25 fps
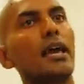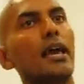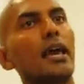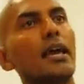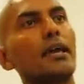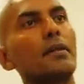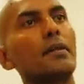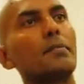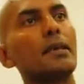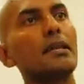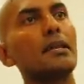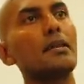
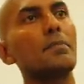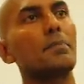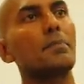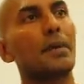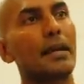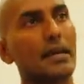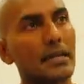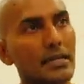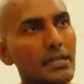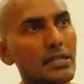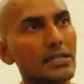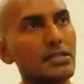and many
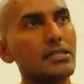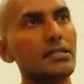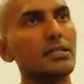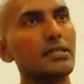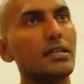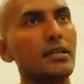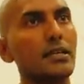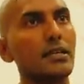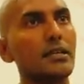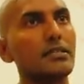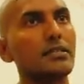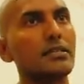
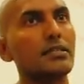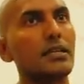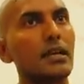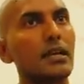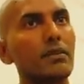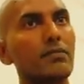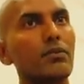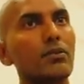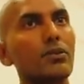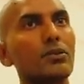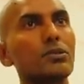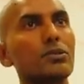practitioners
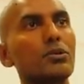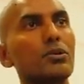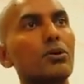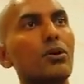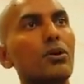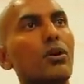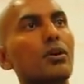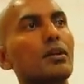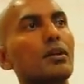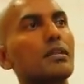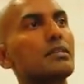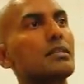have also
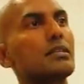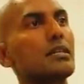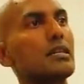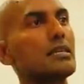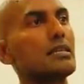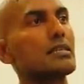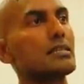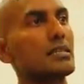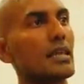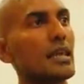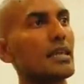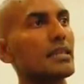
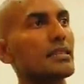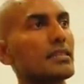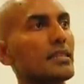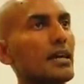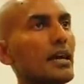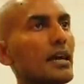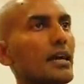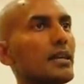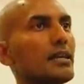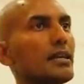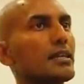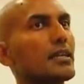honestly said
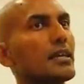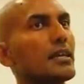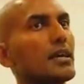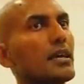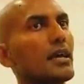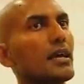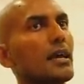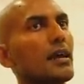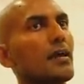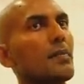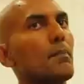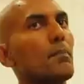that